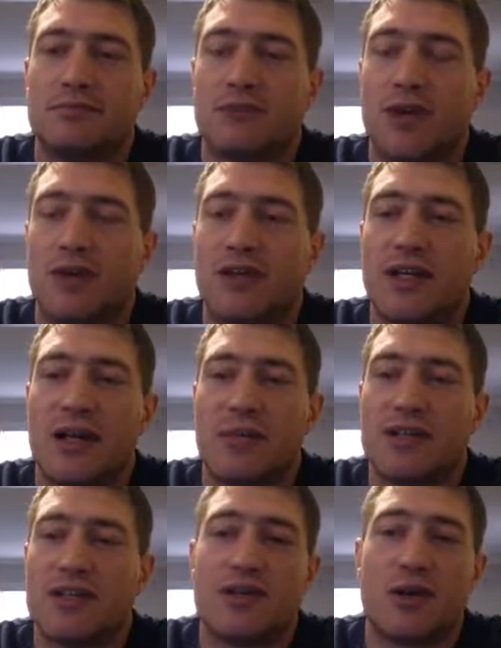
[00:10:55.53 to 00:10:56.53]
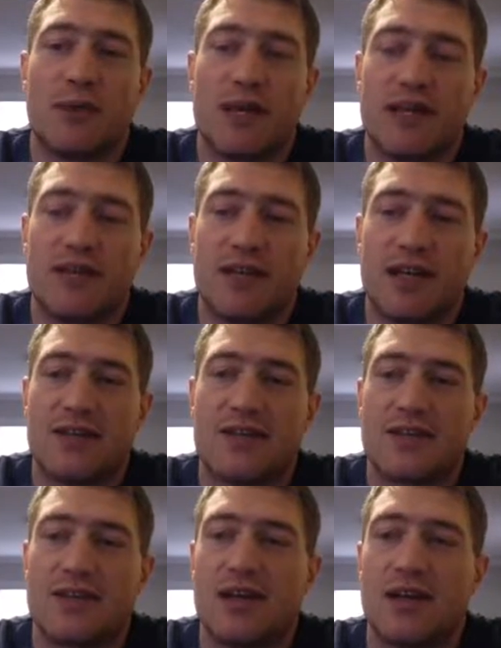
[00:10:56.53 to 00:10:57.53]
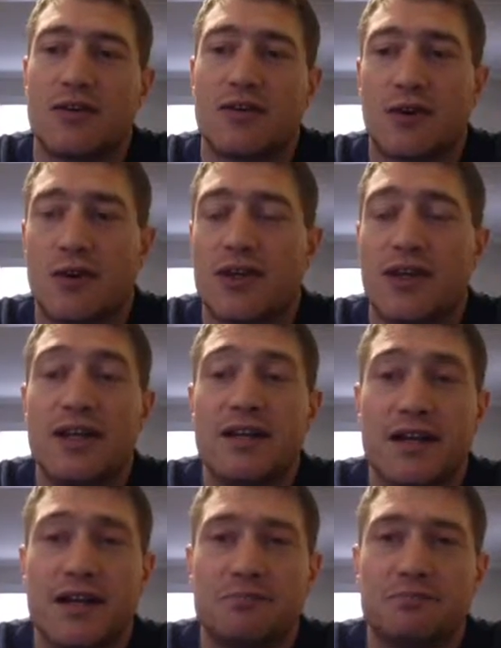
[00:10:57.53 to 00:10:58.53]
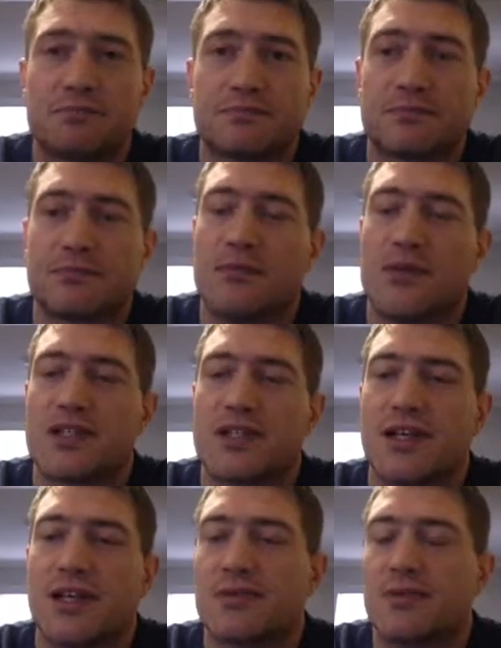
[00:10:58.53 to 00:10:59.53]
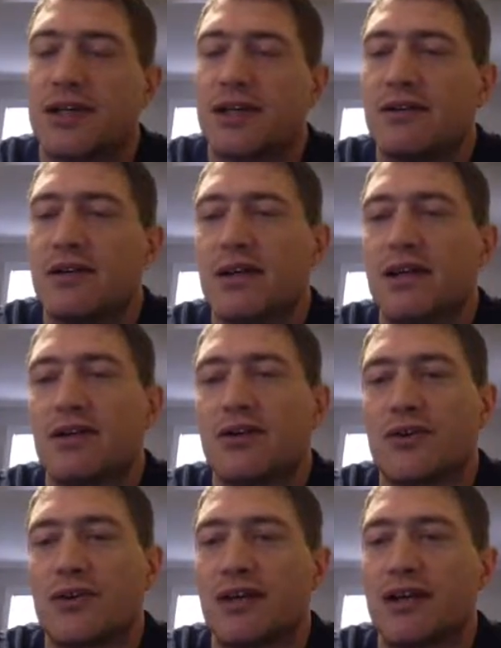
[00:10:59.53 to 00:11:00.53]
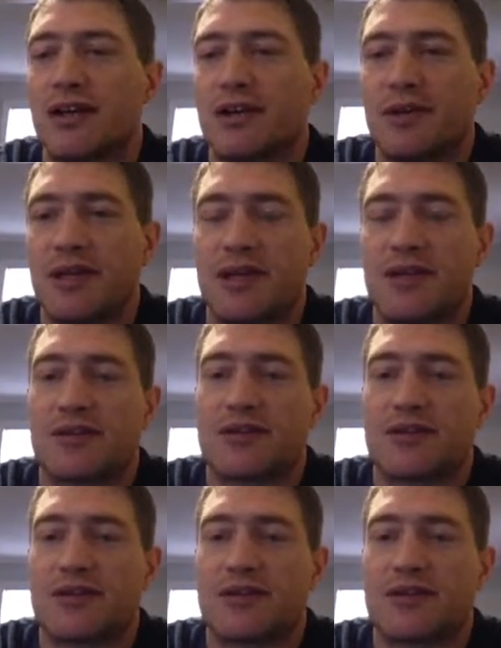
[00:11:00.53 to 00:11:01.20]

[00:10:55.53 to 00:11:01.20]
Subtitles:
only companies that don't pay dividends. Growth and income, which is the next one down. Growth and income is